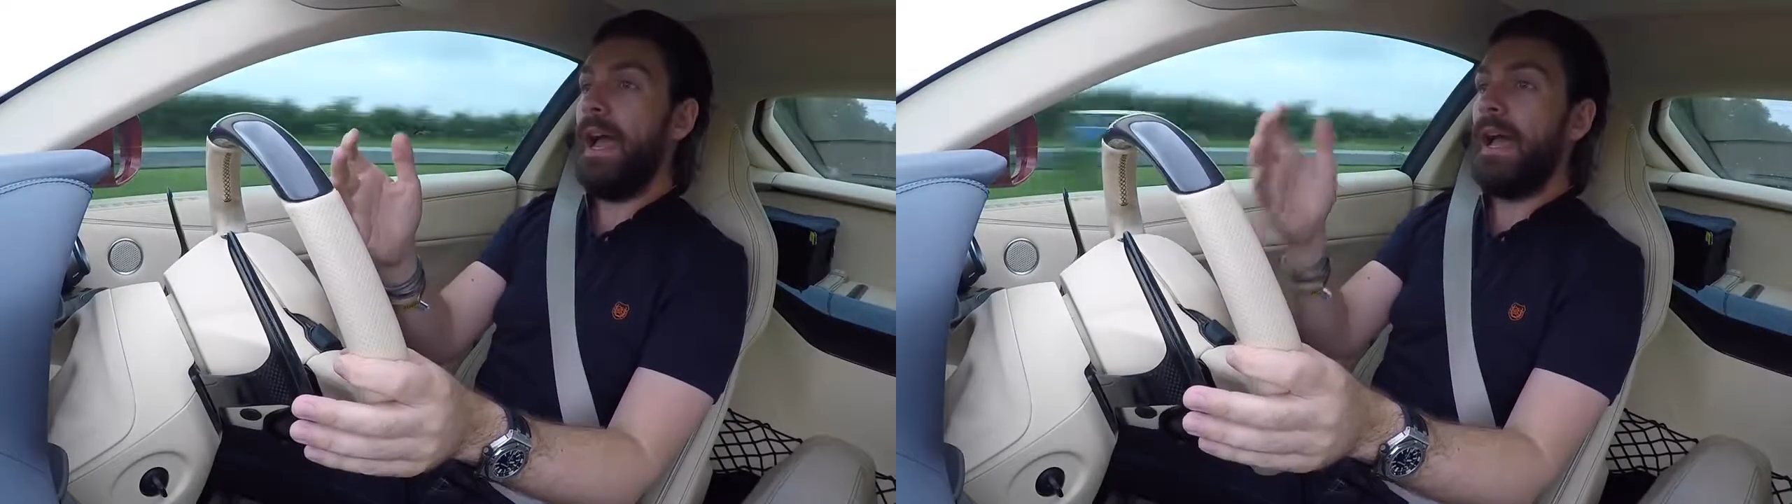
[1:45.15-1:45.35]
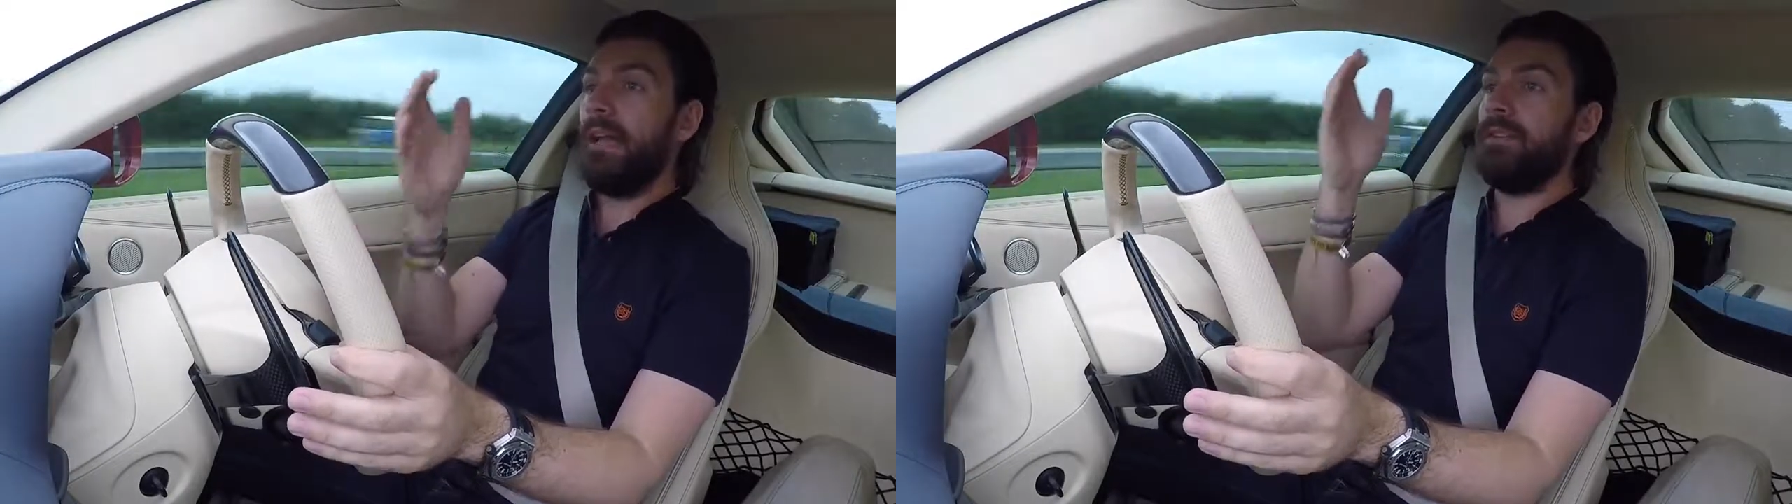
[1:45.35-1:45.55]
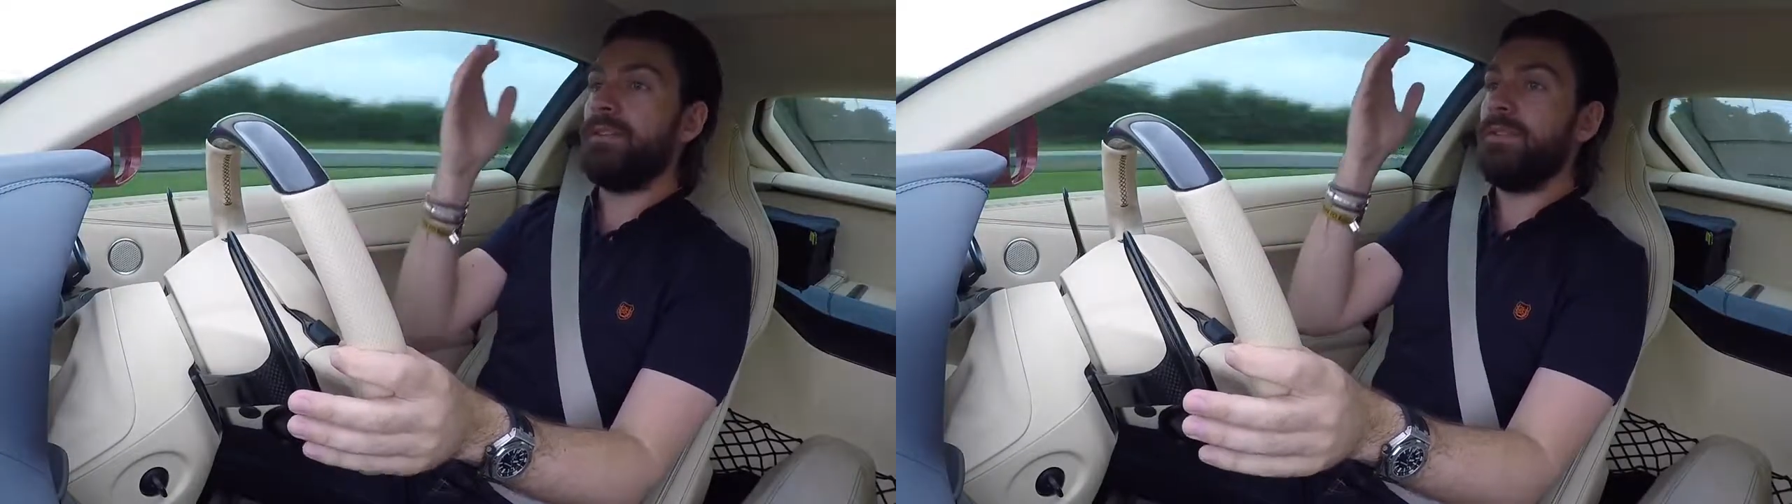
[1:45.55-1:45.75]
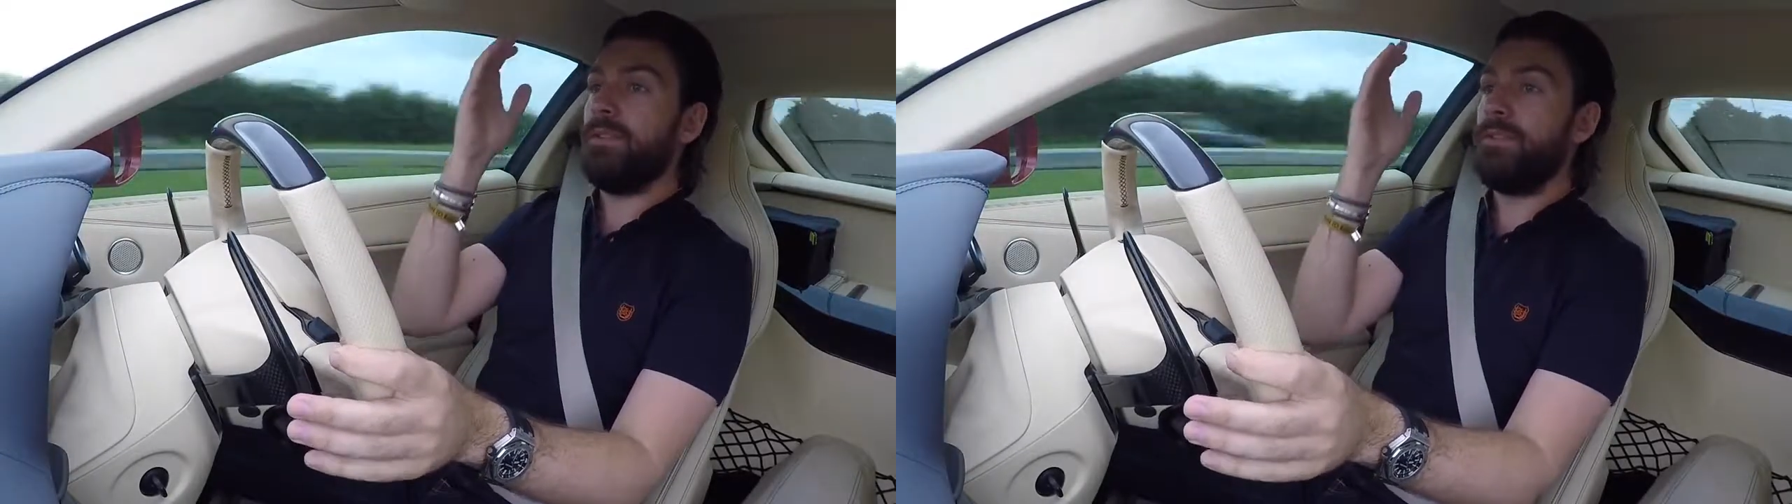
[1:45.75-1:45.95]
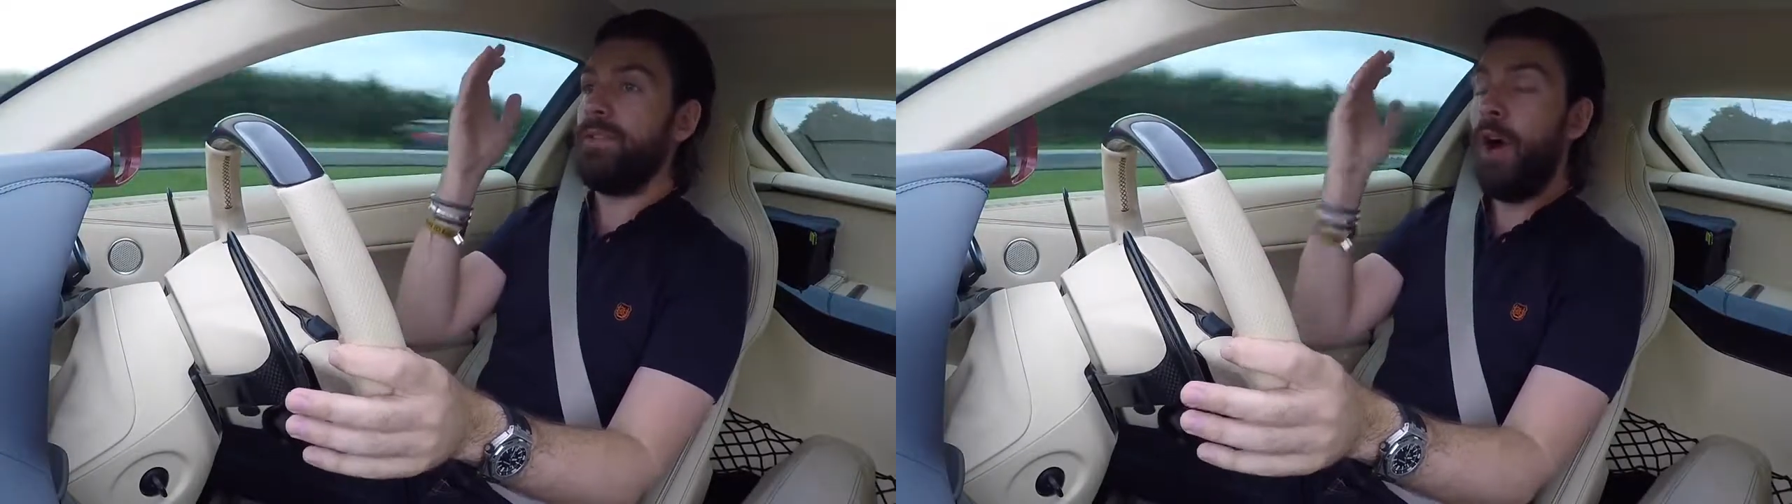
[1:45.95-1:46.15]
and
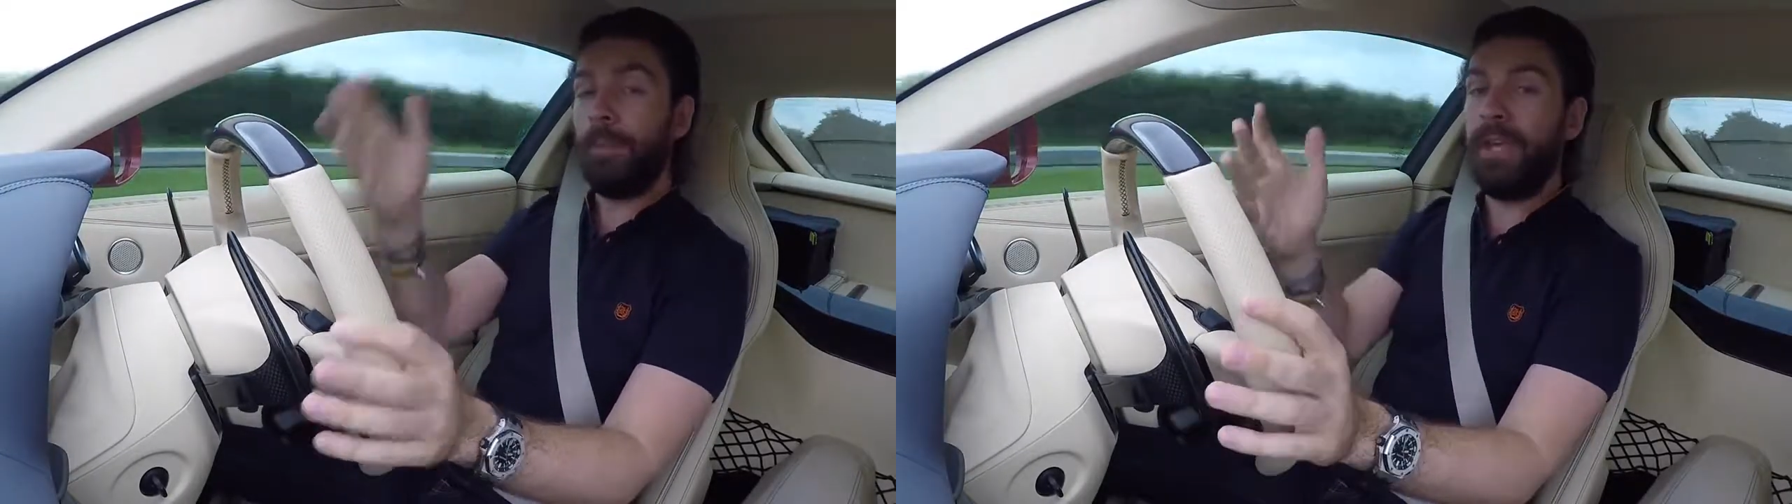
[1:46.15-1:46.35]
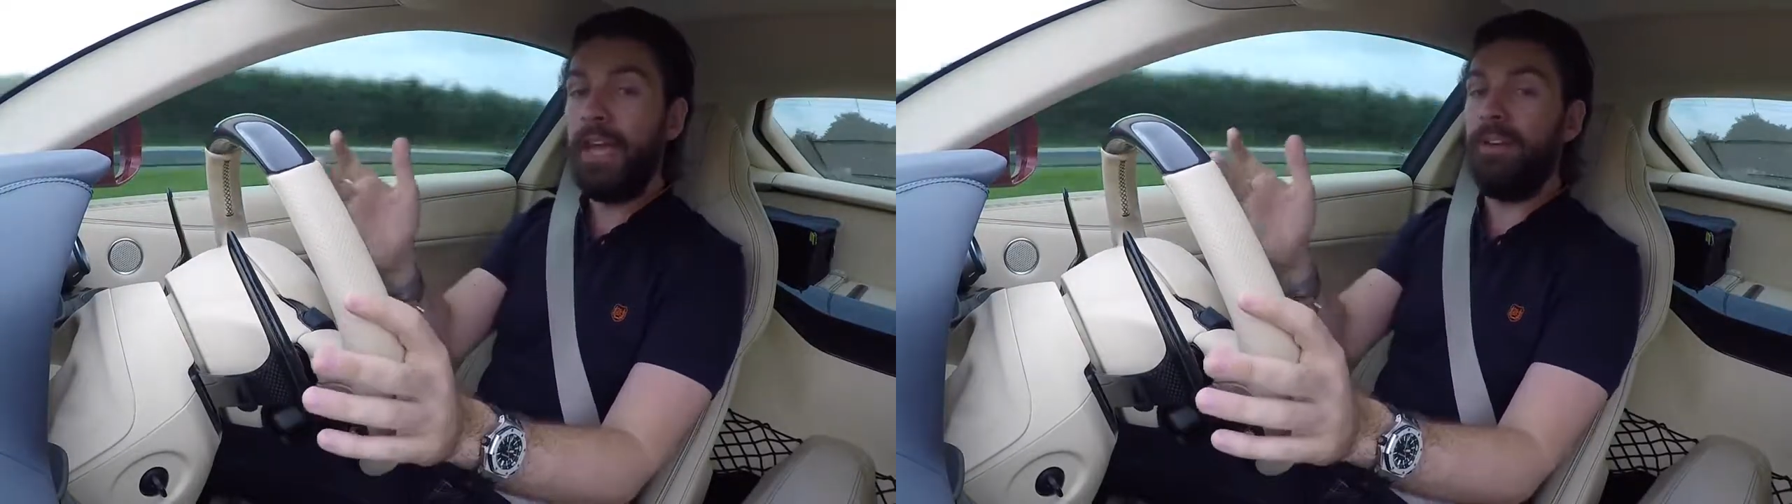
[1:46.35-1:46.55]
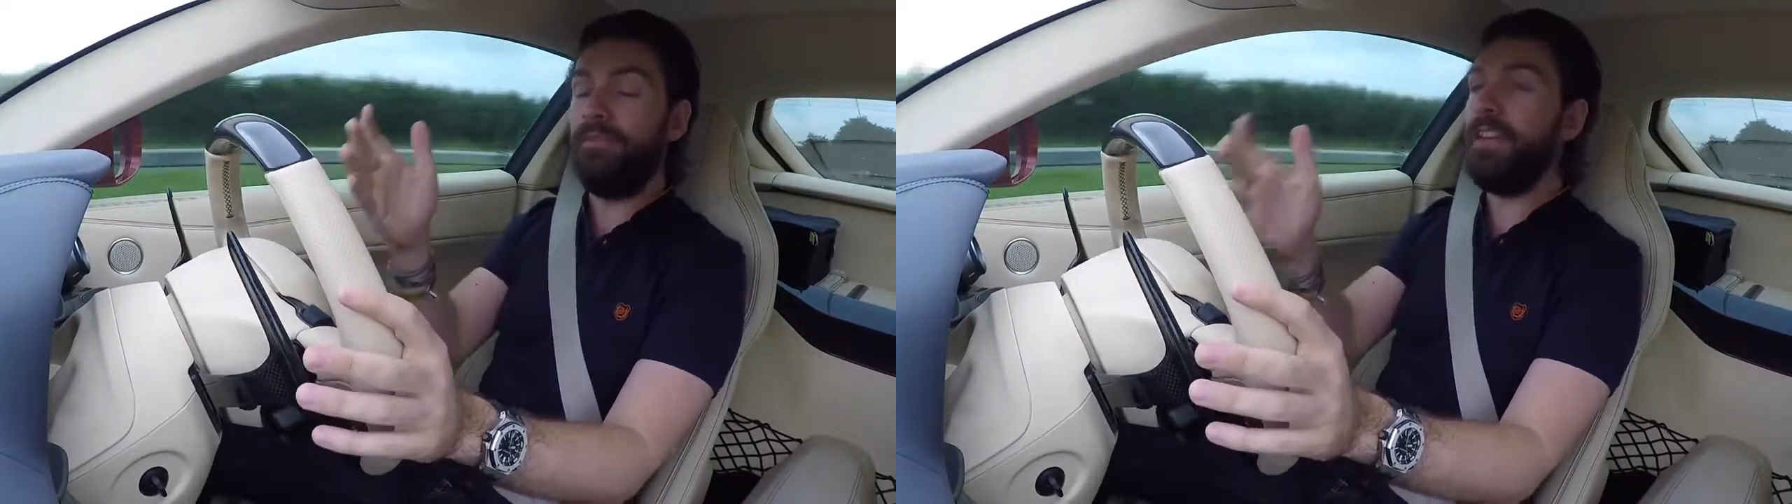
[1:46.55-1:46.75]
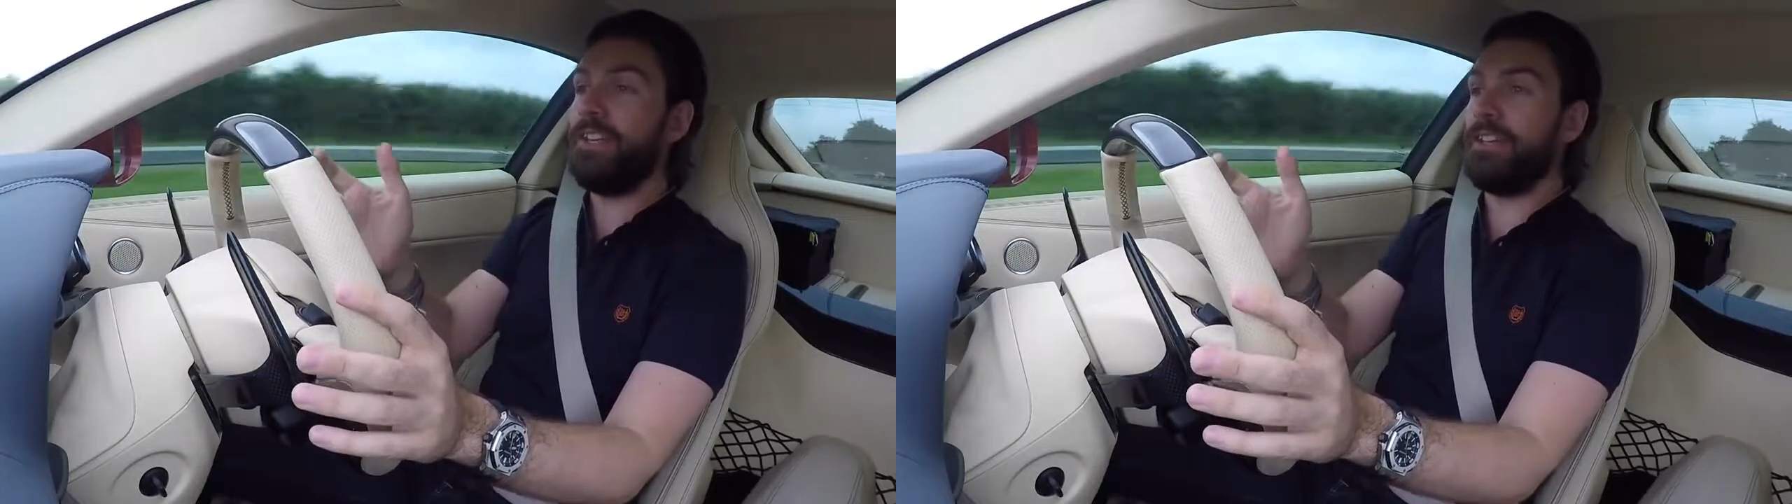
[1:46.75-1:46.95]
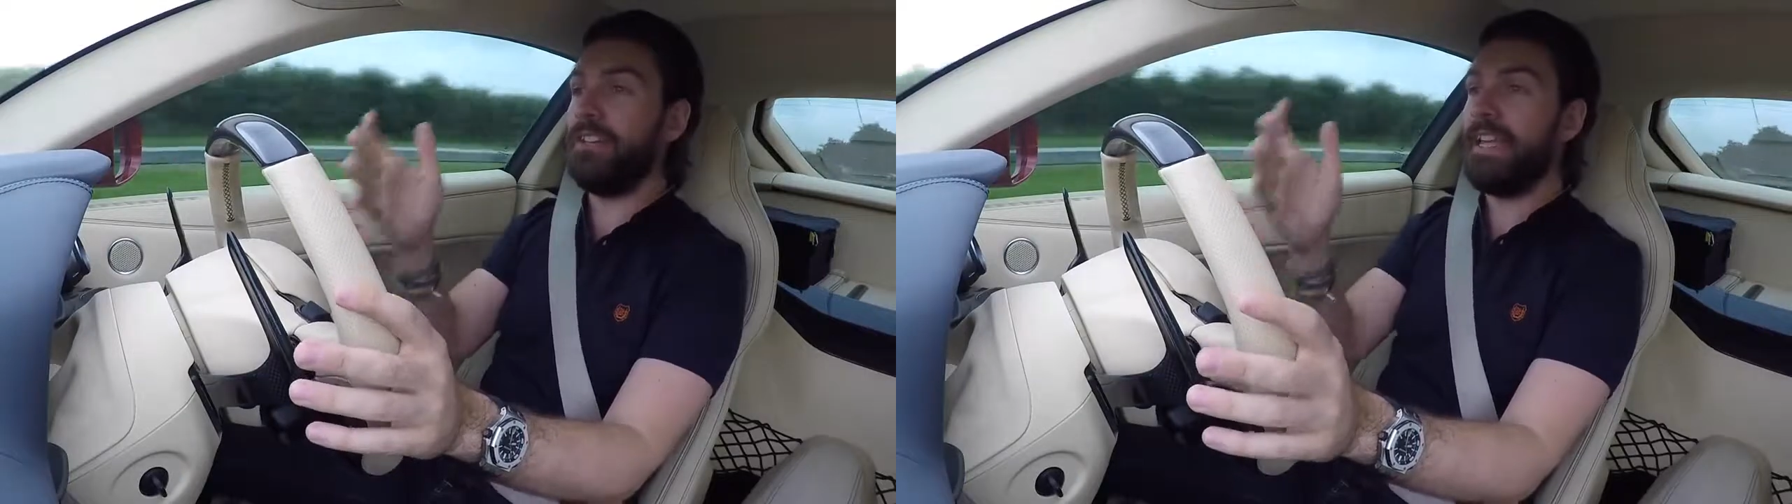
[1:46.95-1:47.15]
Top Gear
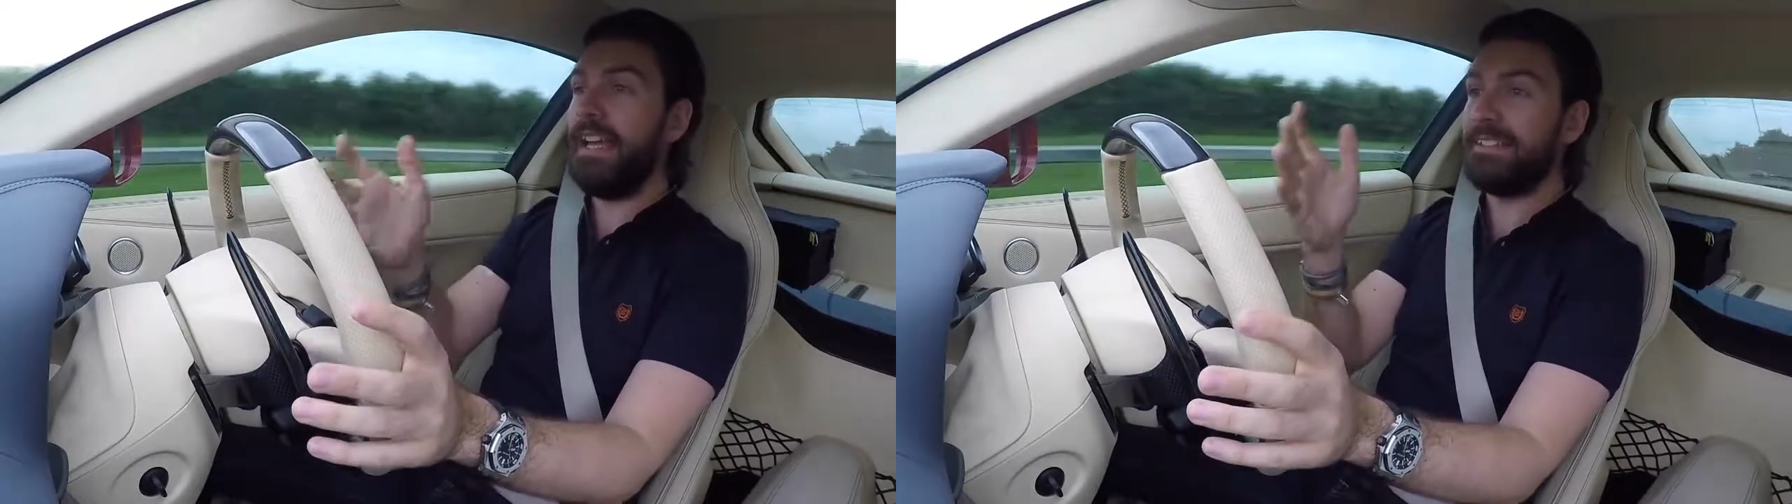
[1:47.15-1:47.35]
featured the